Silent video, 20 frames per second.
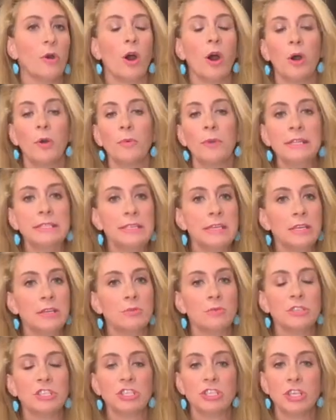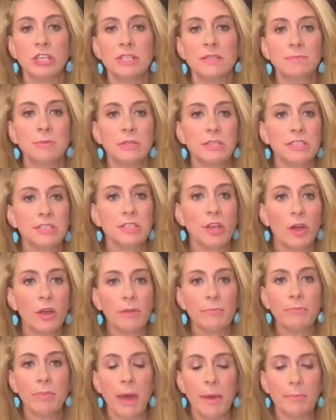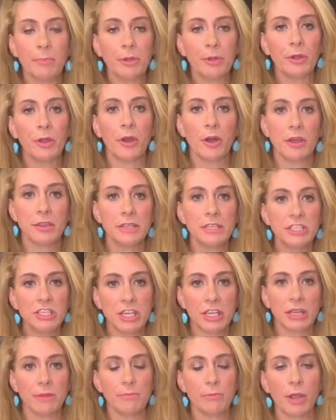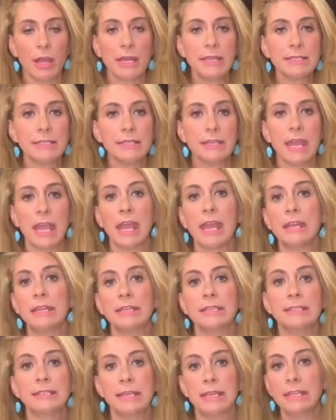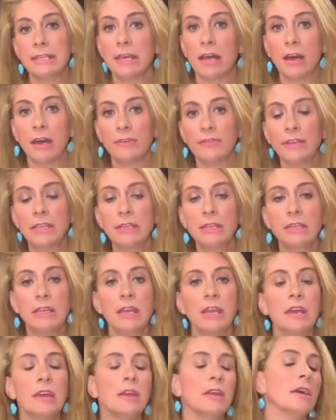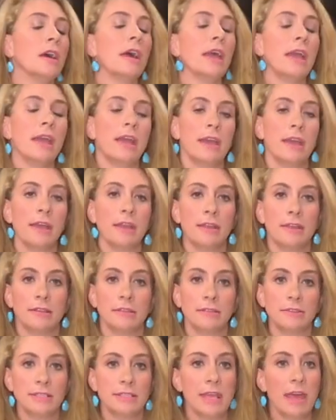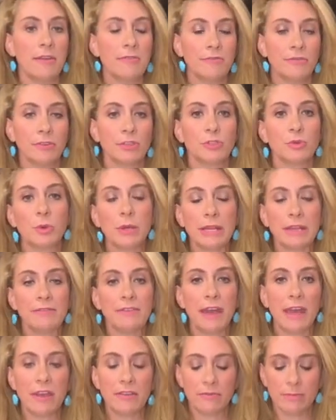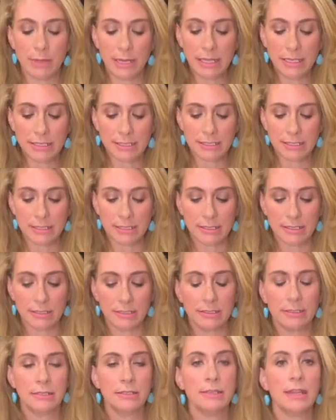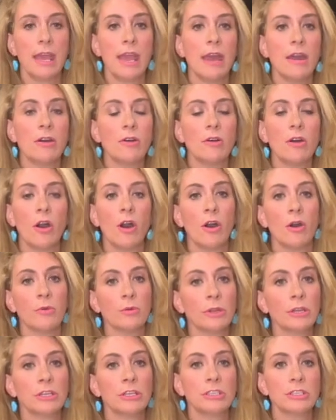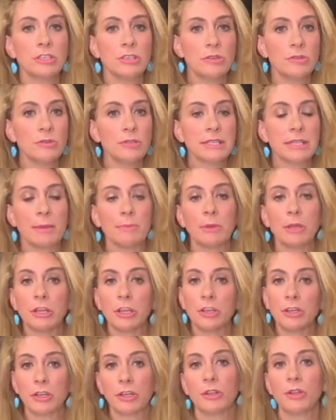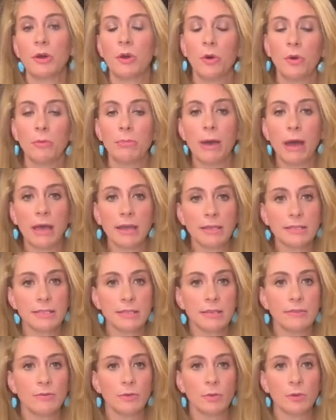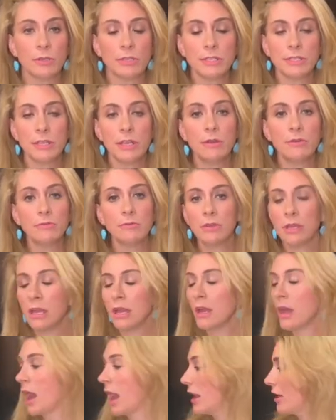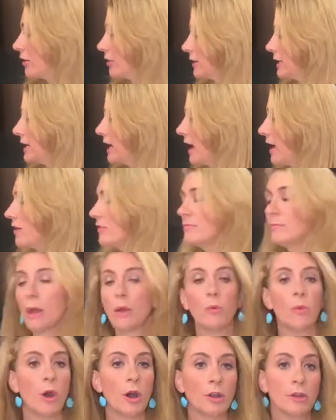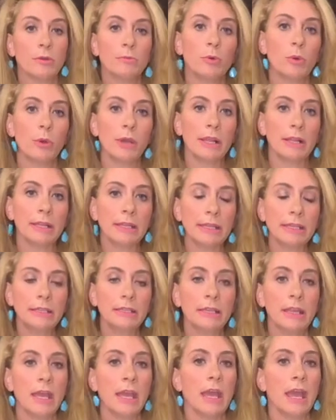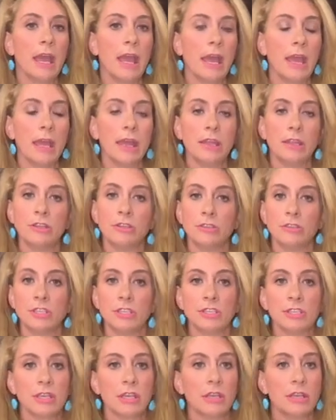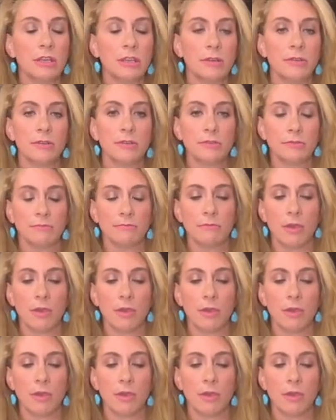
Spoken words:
all we did was just put salt and pepper on the chicken breast, and it's in the oven and set for 25 minutes. Now all we're gonna do is I'm gonna cook the whole box of orzo. I already have my water boiling, and you're just gonna